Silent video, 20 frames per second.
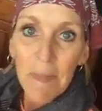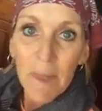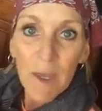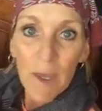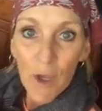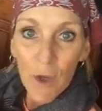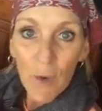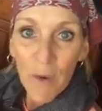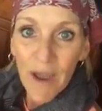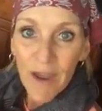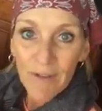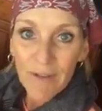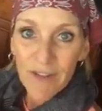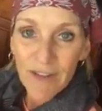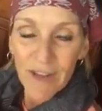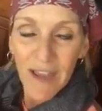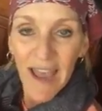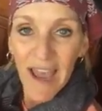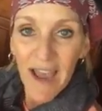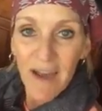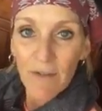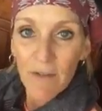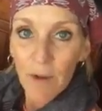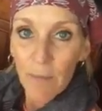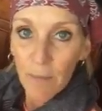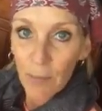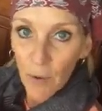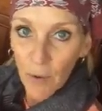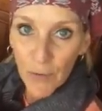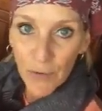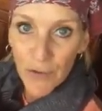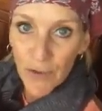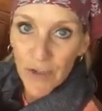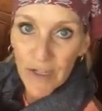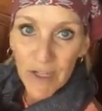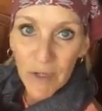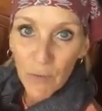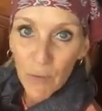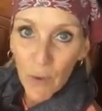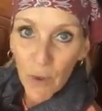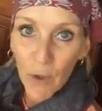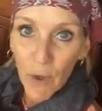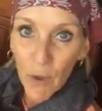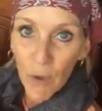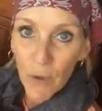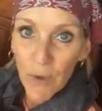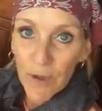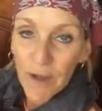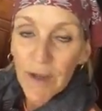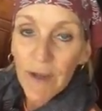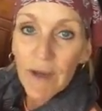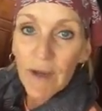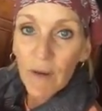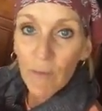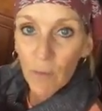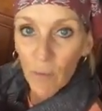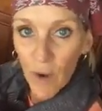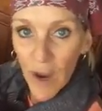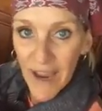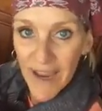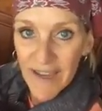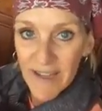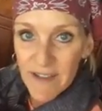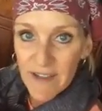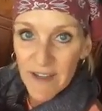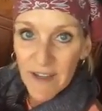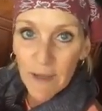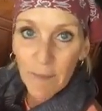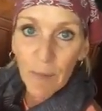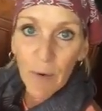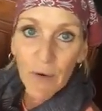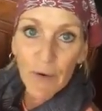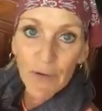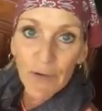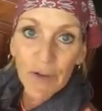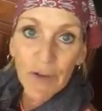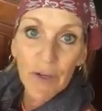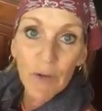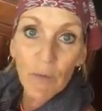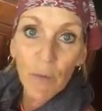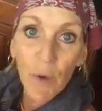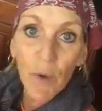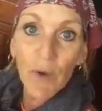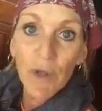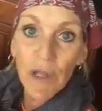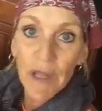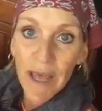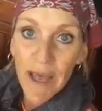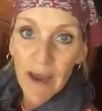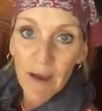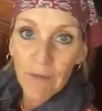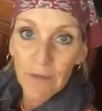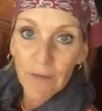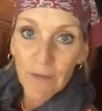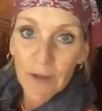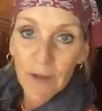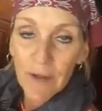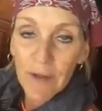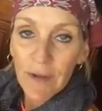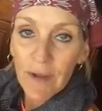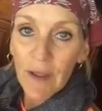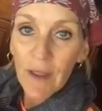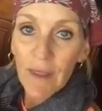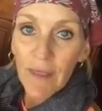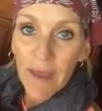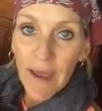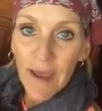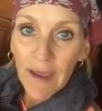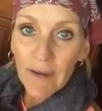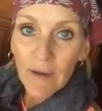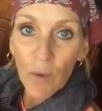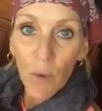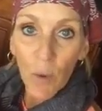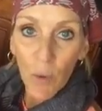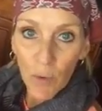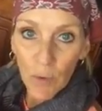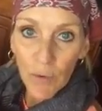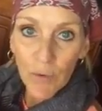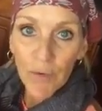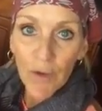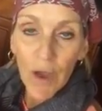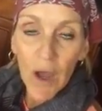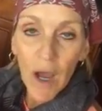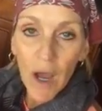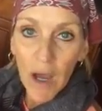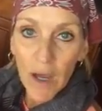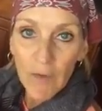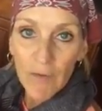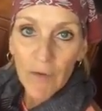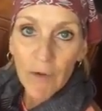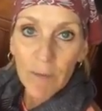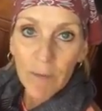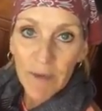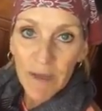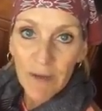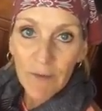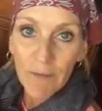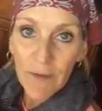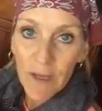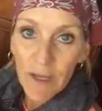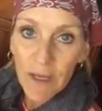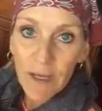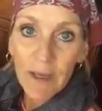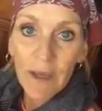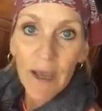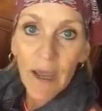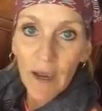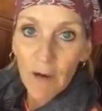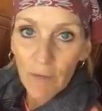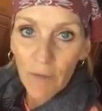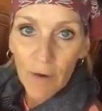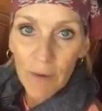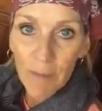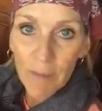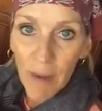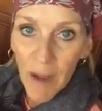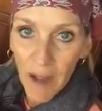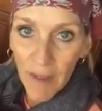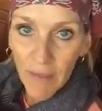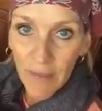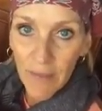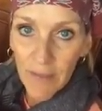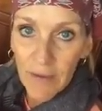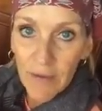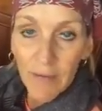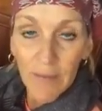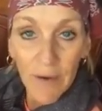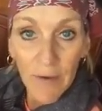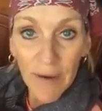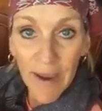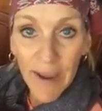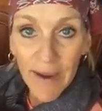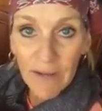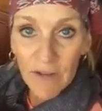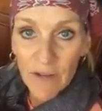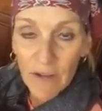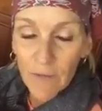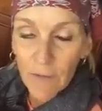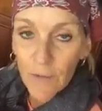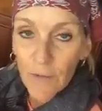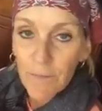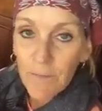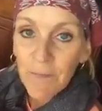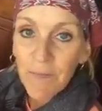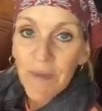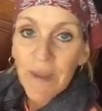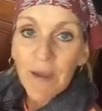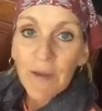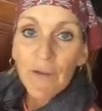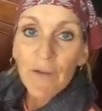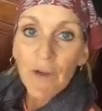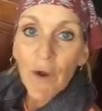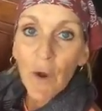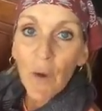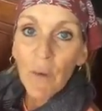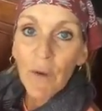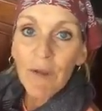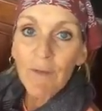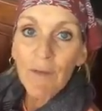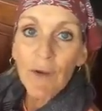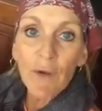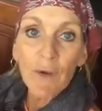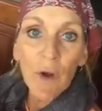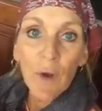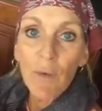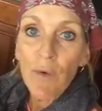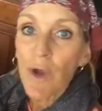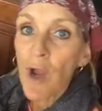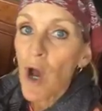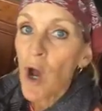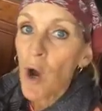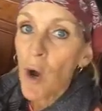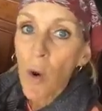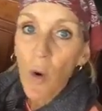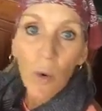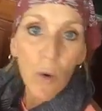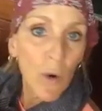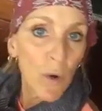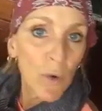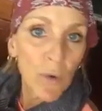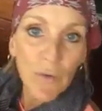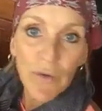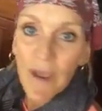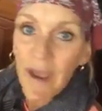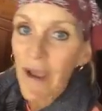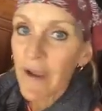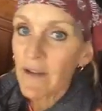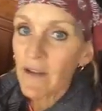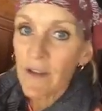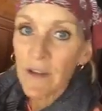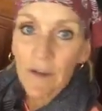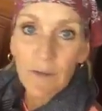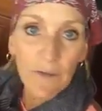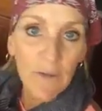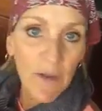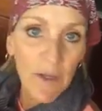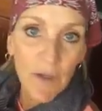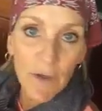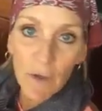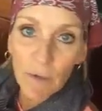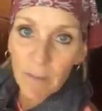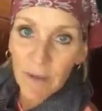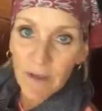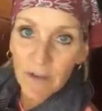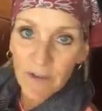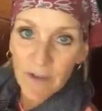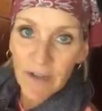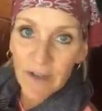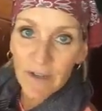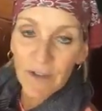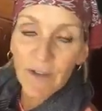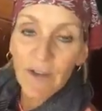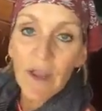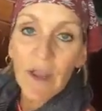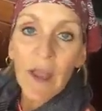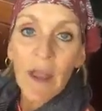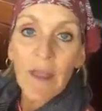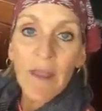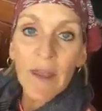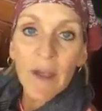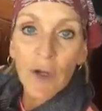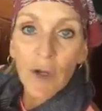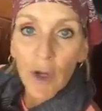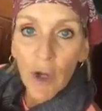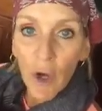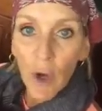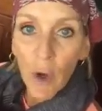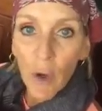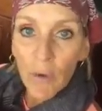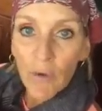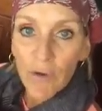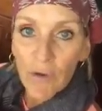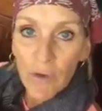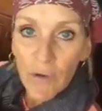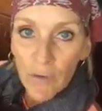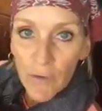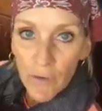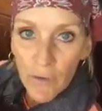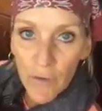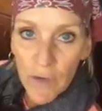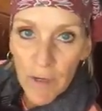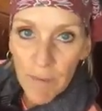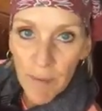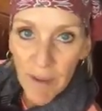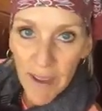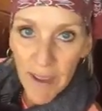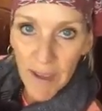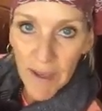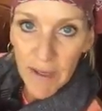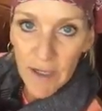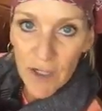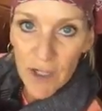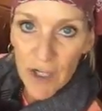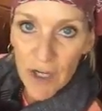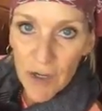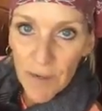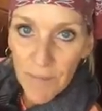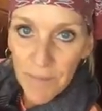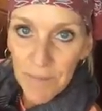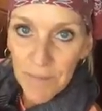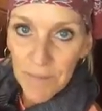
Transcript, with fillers: you have to have a personally enrolled right and a personally enrolled left that orders 100 BV every month. They're active. So if you don't know who's active in your business, then go to your tree page